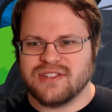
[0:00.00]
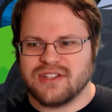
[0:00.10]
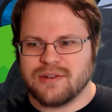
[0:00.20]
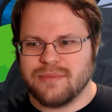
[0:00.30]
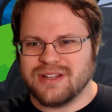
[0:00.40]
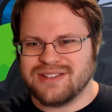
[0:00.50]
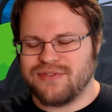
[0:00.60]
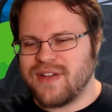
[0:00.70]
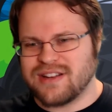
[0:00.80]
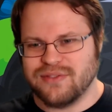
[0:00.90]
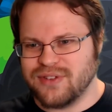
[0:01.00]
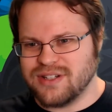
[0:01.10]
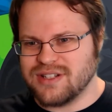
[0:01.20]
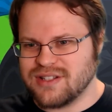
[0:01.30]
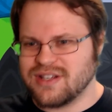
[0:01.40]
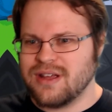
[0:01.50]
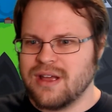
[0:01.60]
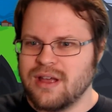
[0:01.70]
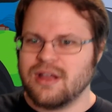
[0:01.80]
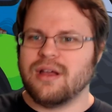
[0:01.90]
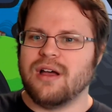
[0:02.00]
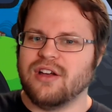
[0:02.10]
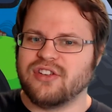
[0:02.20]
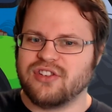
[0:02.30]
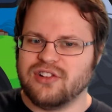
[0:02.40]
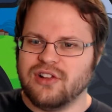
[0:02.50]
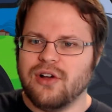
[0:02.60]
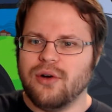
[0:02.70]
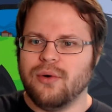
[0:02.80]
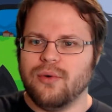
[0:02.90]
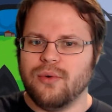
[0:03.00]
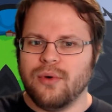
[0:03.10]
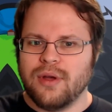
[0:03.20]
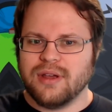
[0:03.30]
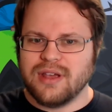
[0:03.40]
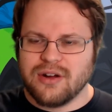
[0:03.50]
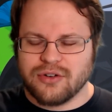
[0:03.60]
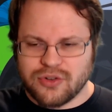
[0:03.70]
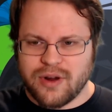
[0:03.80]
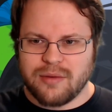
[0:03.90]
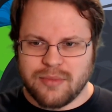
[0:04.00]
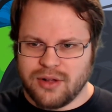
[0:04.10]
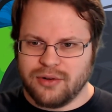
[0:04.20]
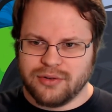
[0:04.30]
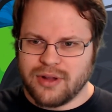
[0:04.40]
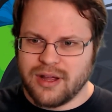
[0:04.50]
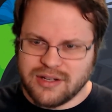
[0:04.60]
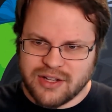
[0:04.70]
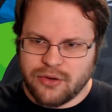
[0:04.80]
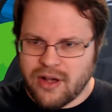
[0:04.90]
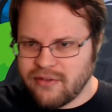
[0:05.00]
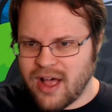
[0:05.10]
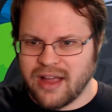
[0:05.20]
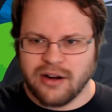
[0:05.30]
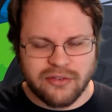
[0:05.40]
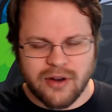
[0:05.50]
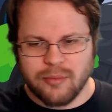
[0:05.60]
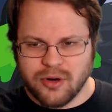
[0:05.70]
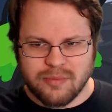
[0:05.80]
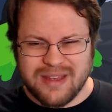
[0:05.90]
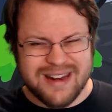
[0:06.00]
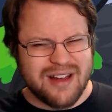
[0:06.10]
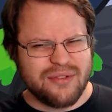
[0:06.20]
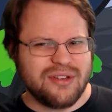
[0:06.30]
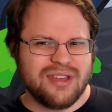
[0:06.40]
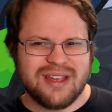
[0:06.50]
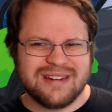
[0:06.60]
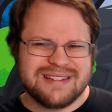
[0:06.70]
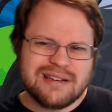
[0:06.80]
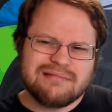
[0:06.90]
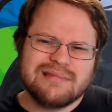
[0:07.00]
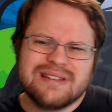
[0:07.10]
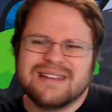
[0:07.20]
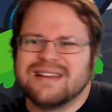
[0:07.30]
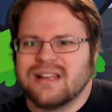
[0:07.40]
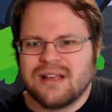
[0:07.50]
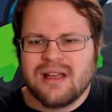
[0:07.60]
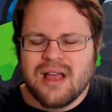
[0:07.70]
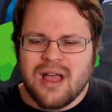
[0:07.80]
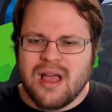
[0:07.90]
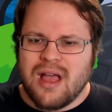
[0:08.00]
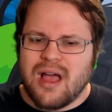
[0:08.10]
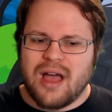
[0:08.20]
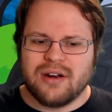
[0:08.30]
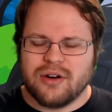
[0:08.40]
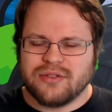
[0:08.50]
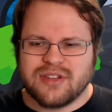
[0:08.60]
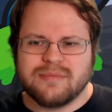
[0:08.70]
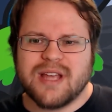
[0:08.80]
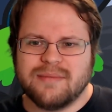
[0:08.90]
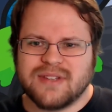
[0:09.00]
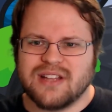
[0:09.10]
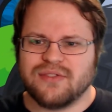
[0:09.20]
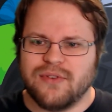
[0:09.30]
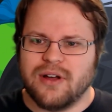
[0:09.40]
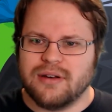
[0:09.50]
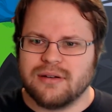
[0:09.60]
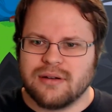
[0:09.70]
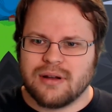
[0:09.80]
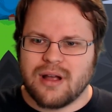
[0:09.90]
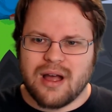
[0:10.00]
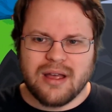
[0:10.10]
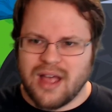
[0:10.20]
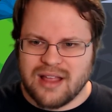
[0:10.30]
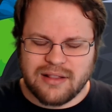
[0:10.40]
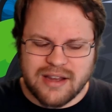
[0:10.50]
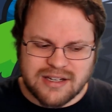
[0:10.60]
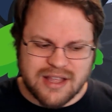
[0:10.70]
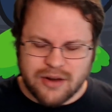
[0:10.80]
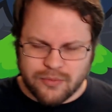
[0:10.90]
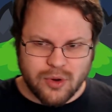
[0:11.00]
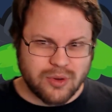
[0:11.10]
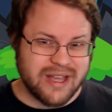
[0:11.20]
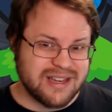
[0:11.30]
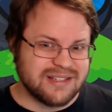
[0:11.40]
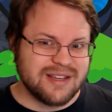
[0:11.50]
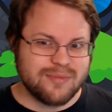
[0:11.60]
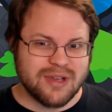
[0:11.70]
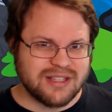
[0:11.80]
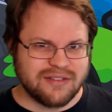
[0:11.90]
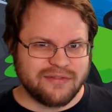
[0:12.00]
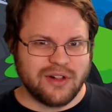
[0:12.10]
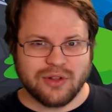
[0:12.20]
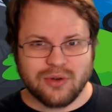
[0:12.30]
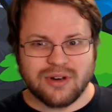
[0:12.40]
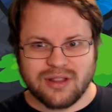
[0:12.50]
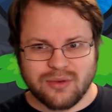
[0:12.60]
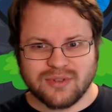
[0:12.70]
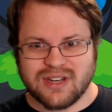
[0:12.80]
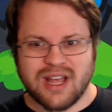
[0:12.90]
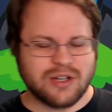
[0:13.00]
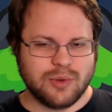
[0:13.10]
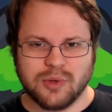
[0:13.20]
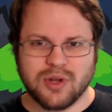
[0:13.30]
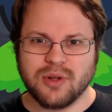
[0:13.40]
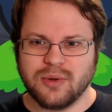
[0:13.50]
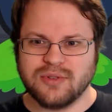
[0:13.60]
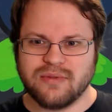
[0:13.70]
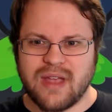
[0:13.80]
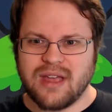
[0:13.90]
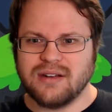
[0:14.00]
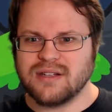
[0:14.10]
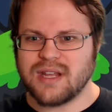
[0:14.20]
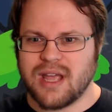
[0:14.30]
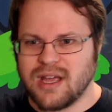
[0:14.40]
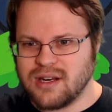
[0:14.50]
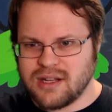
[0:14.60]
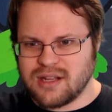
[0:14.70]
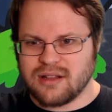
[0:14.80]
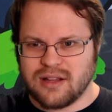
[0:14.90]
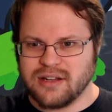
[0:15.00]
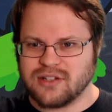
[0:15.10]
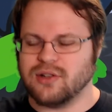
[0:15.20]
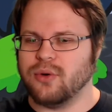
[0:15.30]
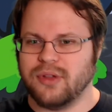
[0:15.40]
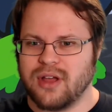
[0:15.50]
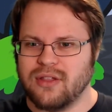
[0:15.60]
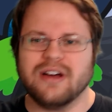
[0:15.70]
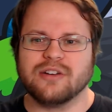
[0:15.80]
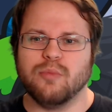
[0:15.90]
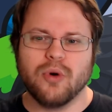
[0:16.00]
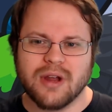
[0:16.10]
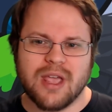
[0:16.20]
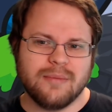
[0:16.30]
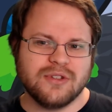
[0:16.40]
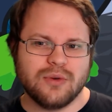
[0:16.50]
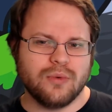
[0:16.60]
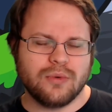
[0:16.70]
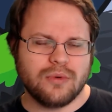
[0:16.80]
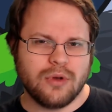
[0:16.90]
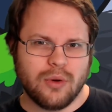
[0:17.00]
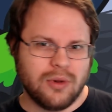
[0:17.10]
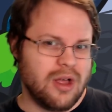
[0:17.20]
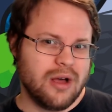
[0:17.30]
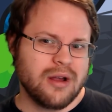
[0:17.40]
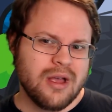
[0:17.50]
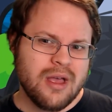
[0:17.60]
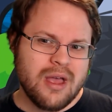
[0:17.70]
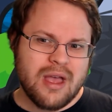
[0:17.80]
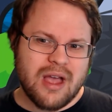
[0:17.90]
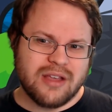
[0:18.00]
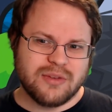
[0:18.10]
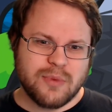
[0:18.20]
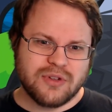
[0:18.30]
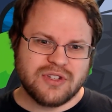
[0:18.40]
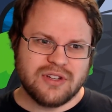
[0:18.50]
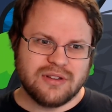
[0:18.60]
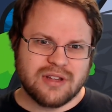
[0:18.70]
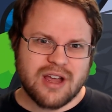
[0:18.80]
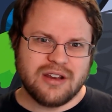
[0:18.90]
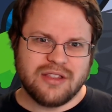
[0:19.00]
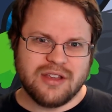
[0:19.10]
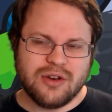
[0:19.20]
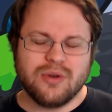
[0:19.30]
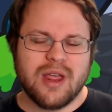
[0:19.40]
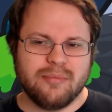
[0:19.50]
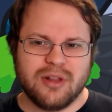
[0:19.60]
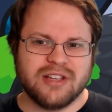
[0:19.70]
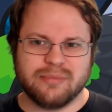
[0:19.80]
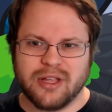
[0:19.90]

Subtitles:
system, but it's effectively just a slow gear treadmill until you have a high enough number to beat everything, and it's like, I don't know, sometimes that's fun. I liked that in Rogue Legacy because it felt good and there was an actual conclusive end, and it, like, slowly unlocked more game as you go along, as opposed to kind of the new game plus